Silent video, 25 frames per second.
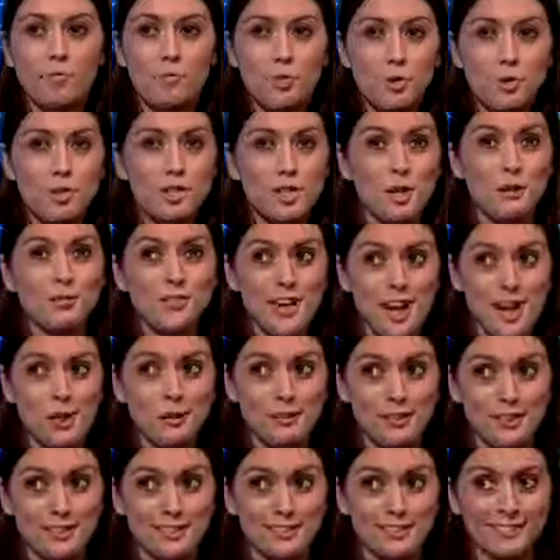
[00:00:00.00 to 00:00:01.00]
And more so
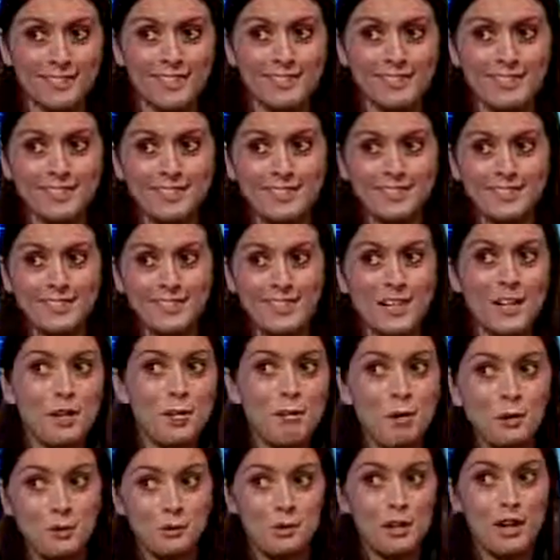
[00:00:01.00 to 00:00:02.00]
now than
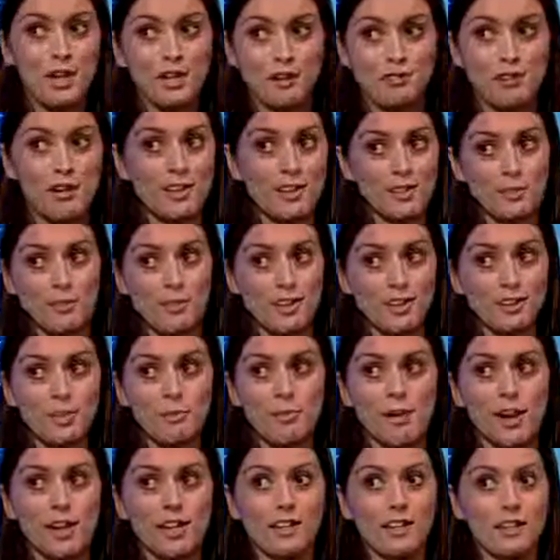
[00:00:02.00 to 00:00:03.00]
it was when I
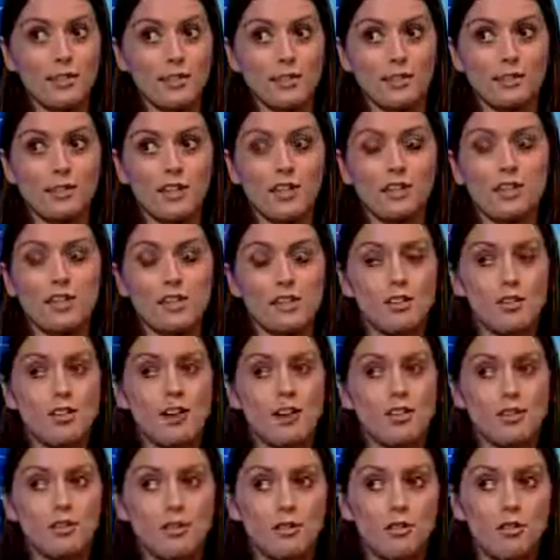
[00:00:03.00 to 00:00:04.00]
graduated back in
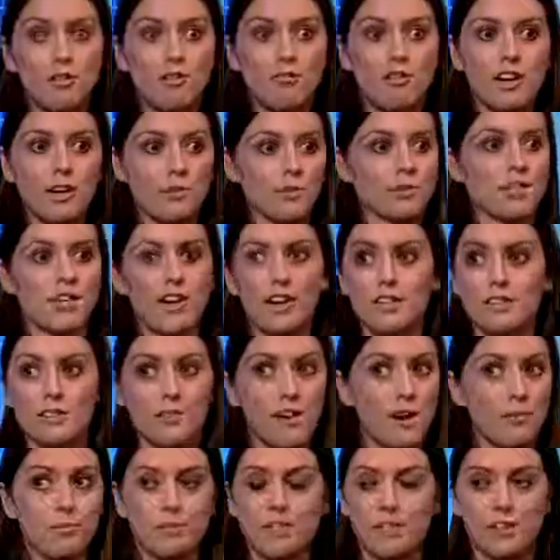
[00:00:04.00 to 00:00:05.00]
2003. It was a case
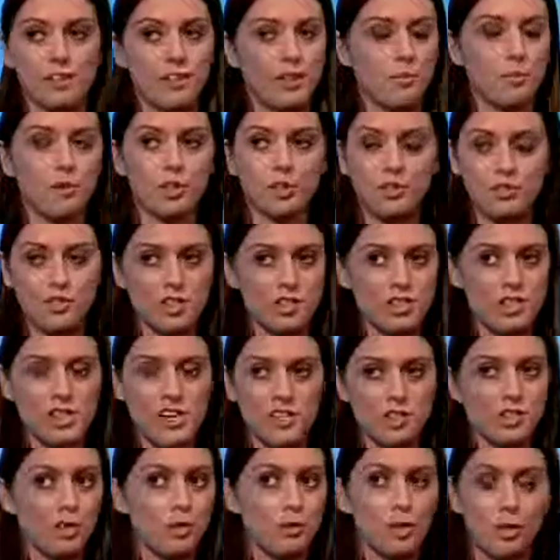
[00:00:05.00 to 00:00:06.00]
of absolutely what you just
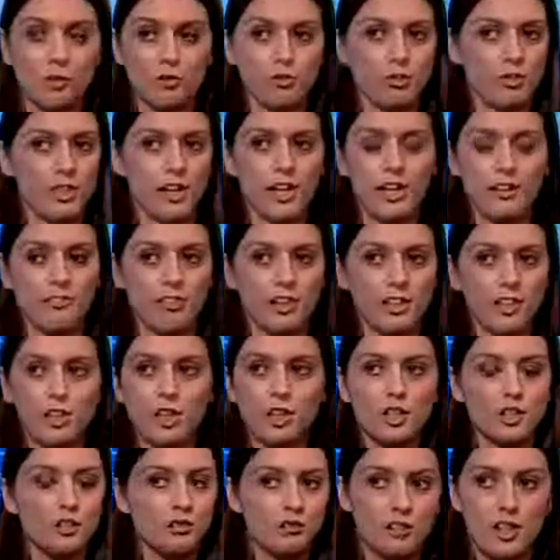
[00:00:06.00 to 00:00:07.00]
said. You go through clearing,
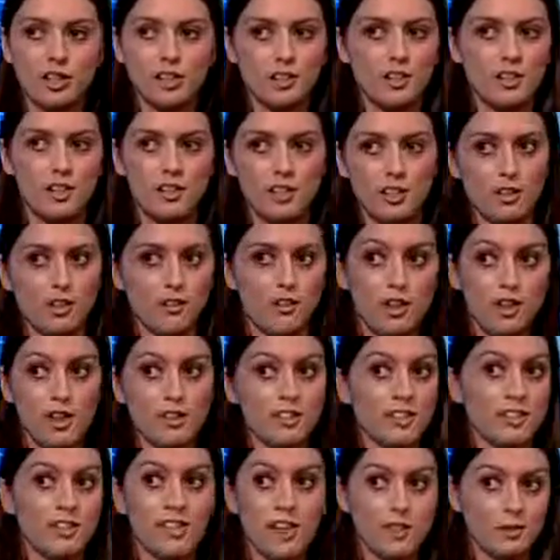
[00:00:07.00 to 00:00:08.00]
you find another
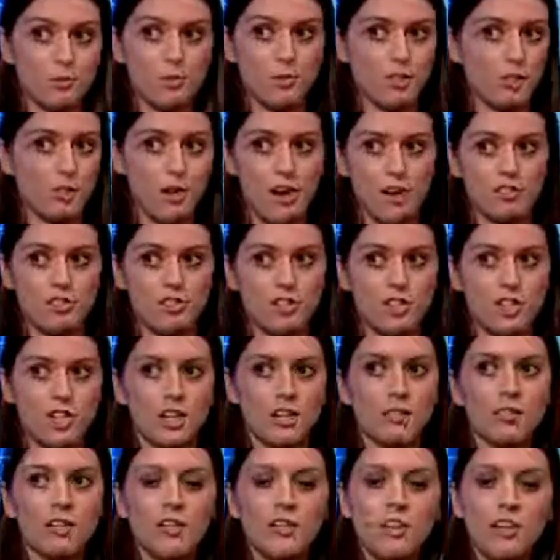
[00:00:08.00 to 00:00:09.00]
university, that's what you have to
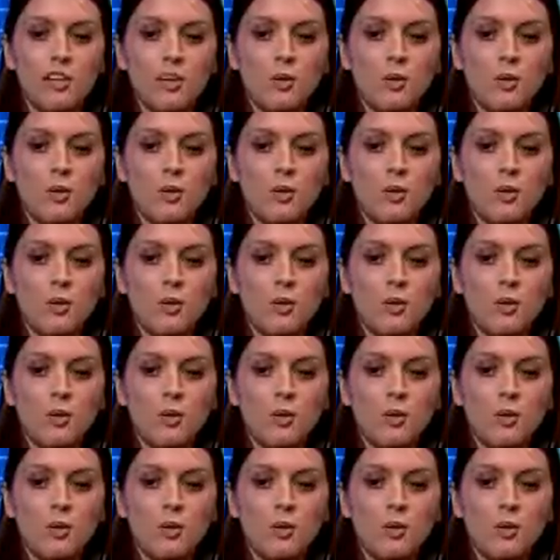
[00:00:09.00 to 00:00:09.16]
do.